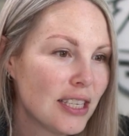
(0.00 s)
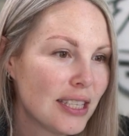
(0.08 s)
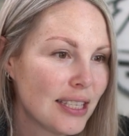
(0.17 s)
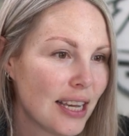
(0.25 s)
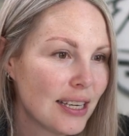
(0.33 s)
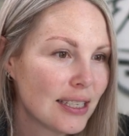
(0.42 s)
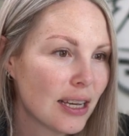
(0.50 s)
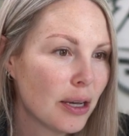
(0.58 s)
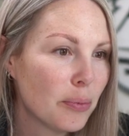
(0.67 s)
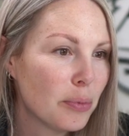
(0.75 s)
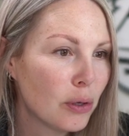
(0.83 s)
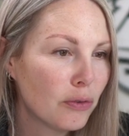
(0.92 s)
sent a
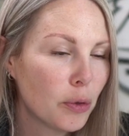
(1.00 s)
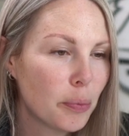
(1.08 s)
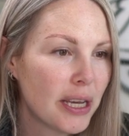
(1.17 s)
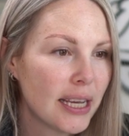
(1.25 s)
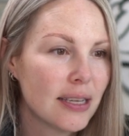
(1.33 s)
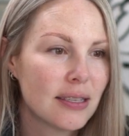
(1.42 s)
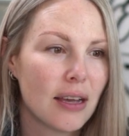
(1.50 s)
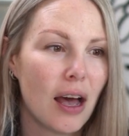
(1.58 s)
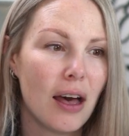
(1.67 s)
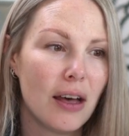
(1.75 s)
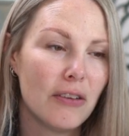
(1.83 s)
beautiful piece of